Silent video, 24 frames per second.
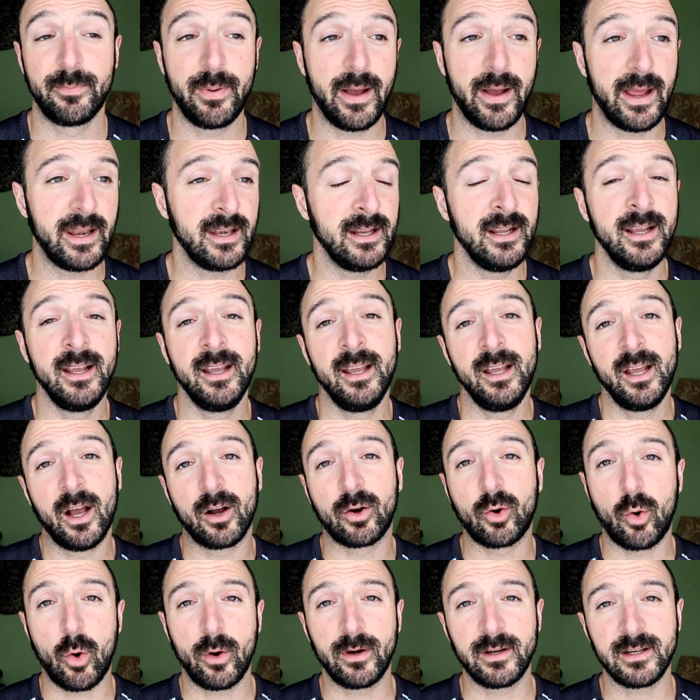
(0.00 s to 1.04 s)
But
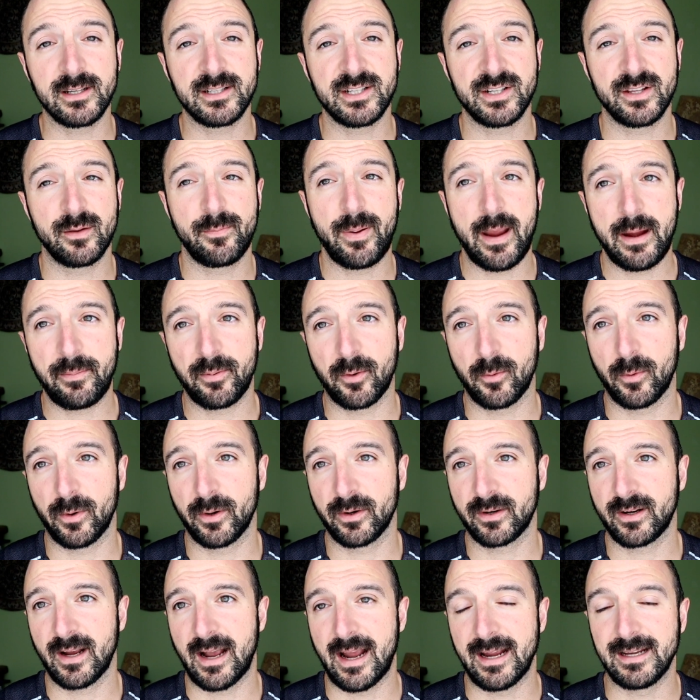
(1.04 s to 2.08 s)
according to the
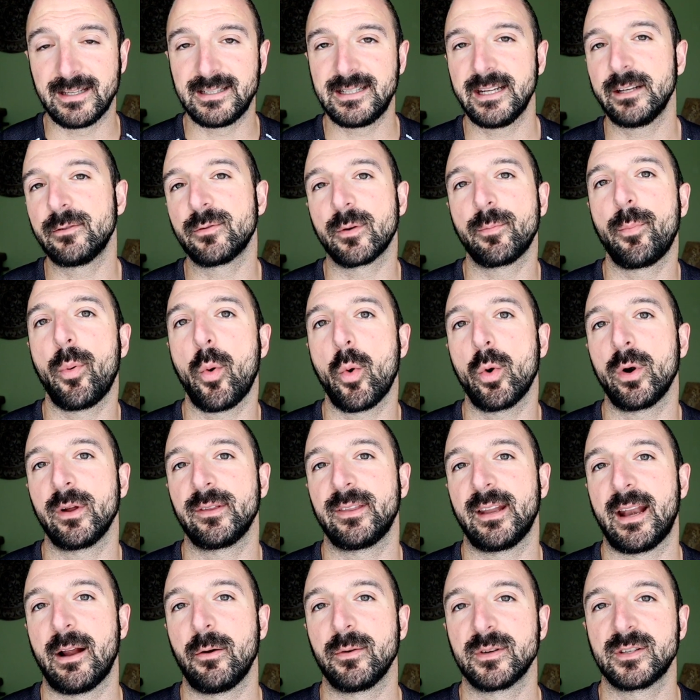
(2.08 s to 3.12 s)
paperwork, I did
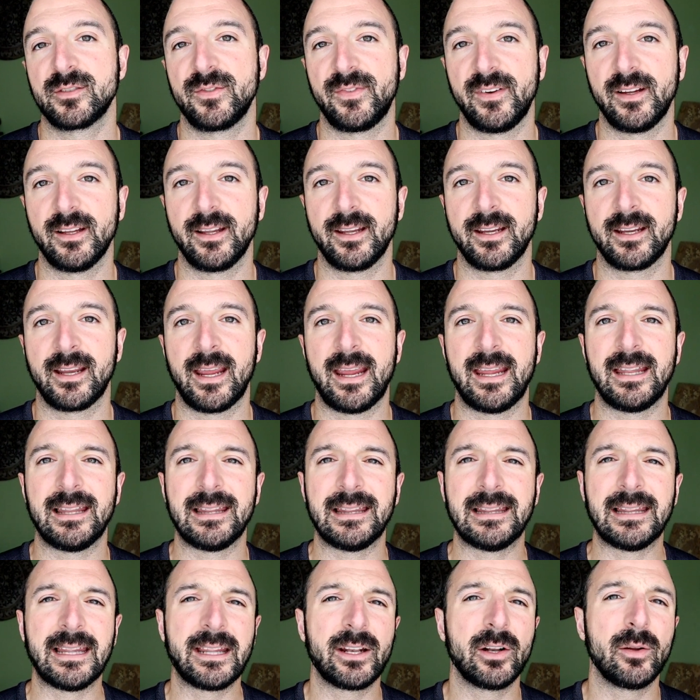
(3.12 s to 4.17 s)
report that I was feeling a
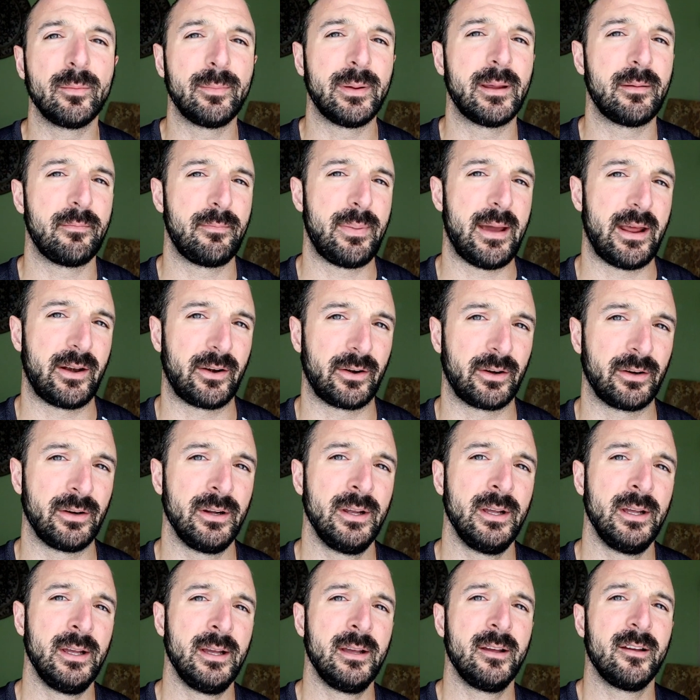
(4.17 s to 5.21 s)
little bit better